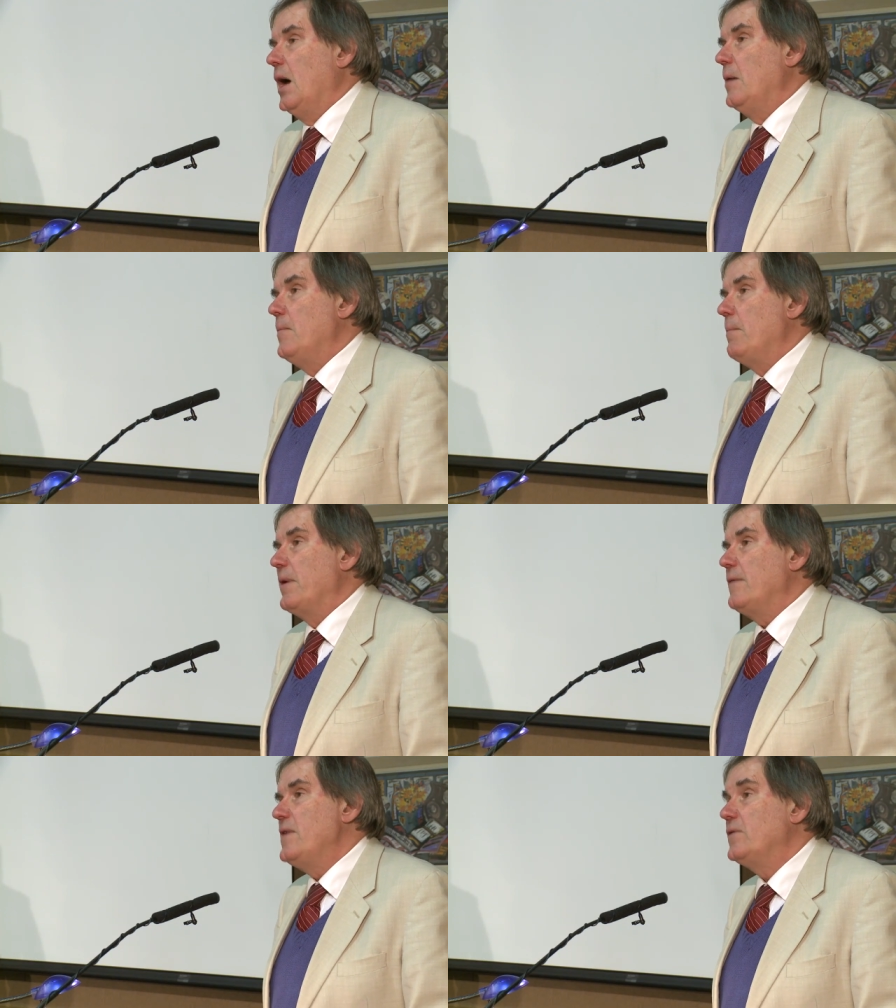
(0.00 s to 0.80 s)
Um,
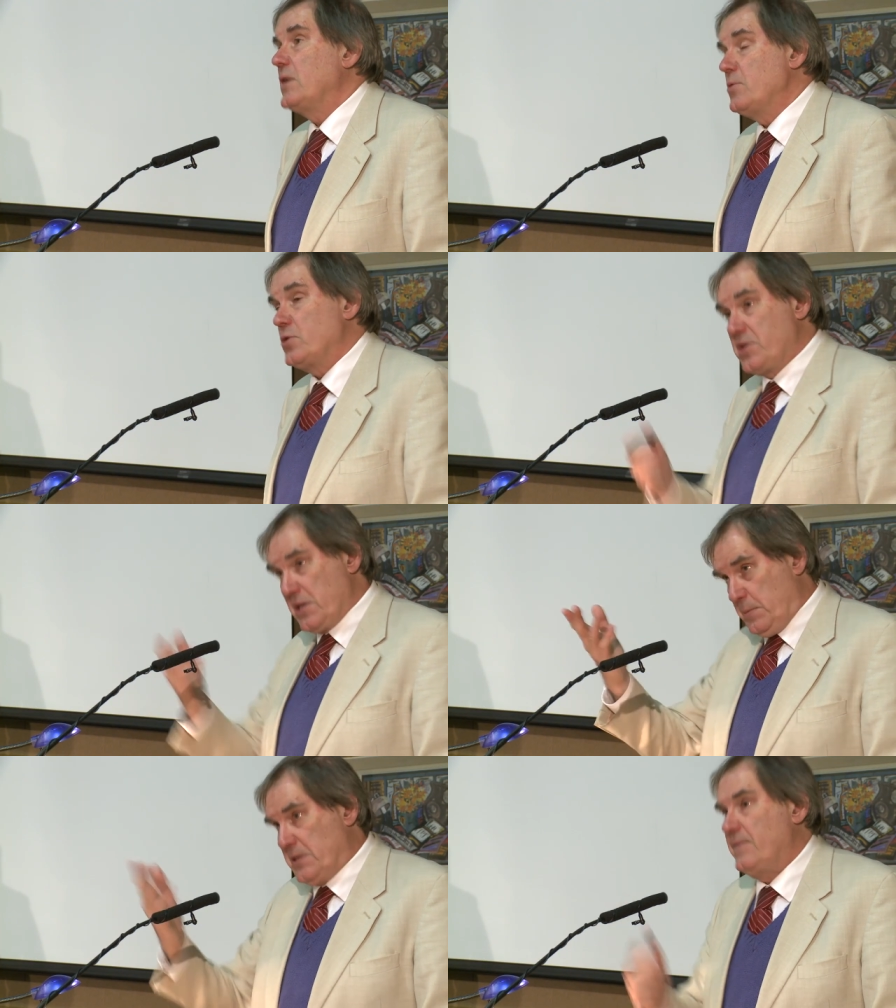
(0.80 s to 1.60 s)
but I've never come across
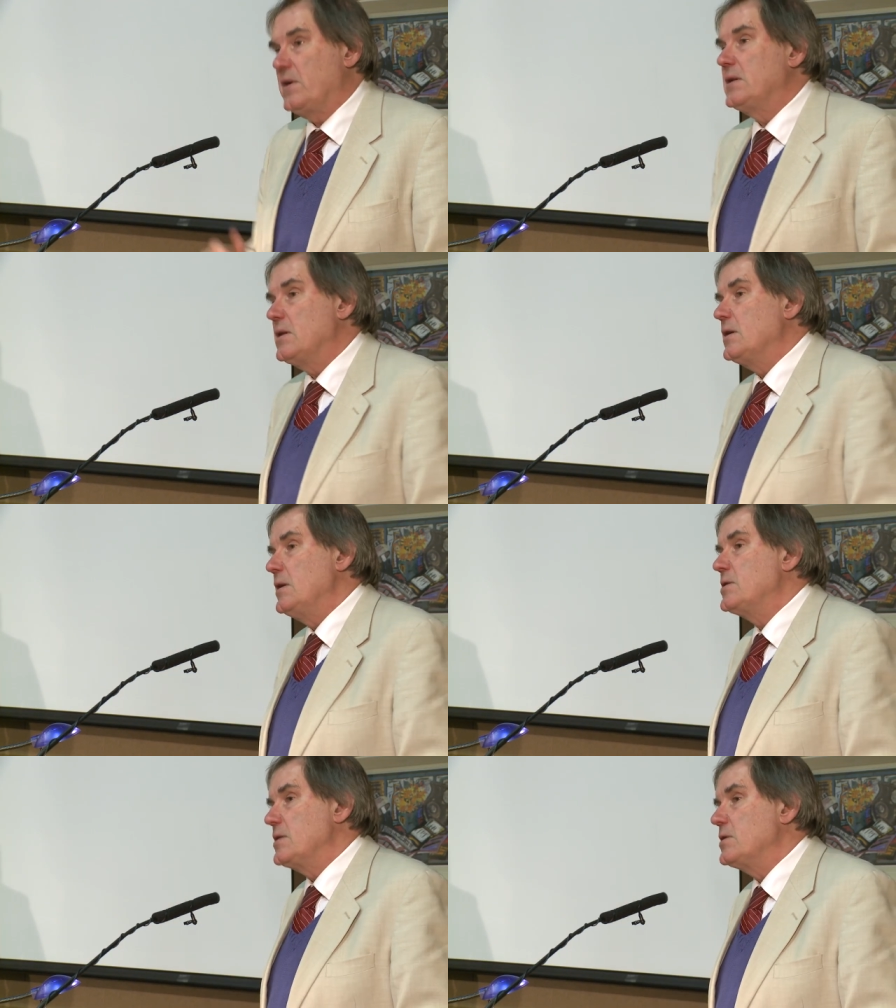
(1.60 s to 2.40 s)
the specific in,
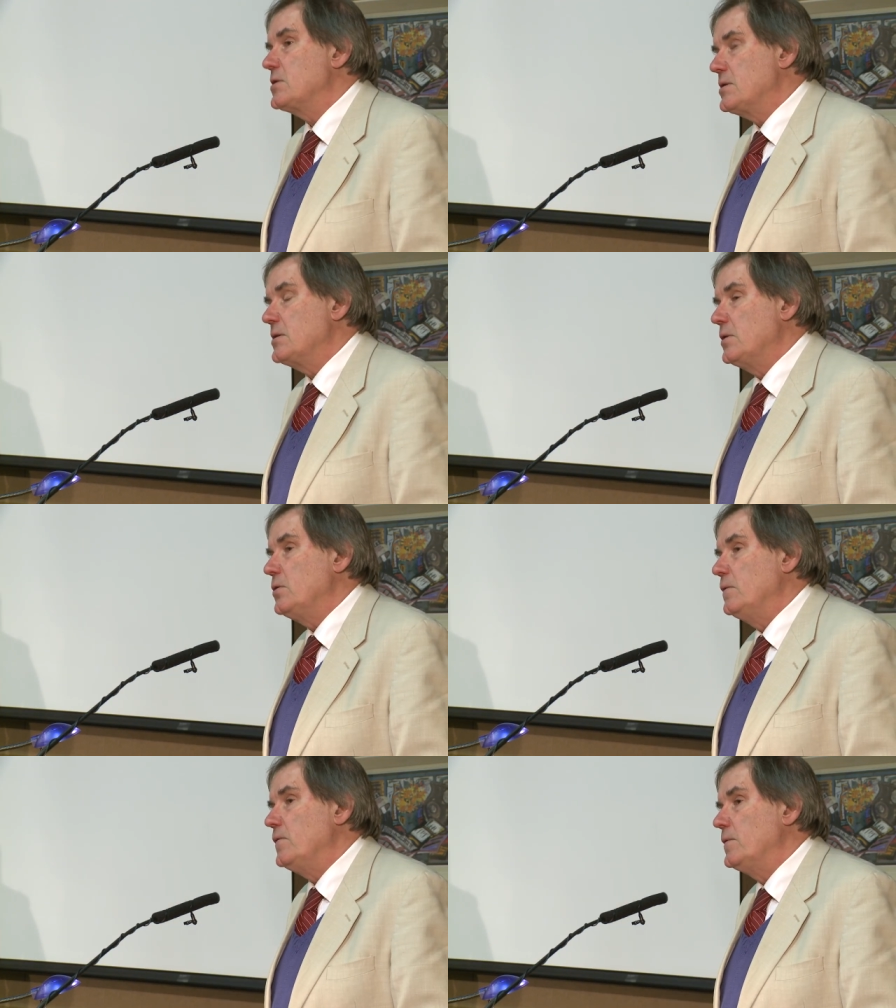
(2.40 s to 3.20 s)
the instance that
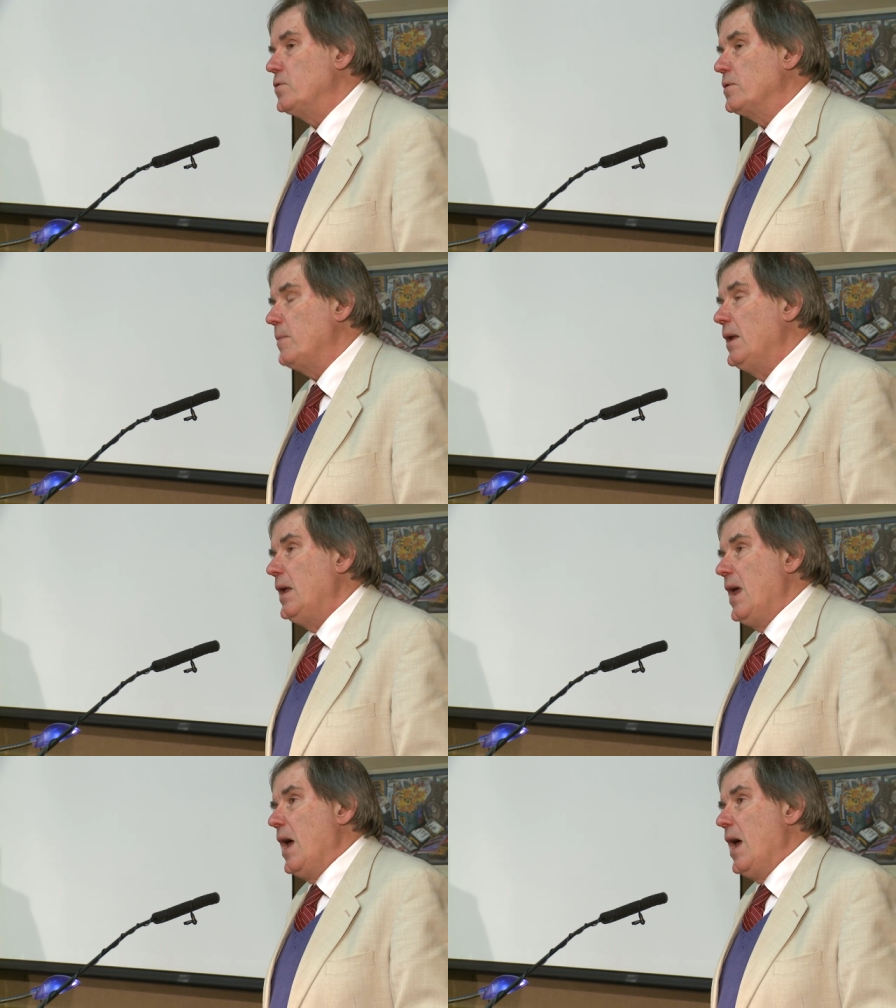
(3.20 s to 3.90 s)
you've, you've talked about.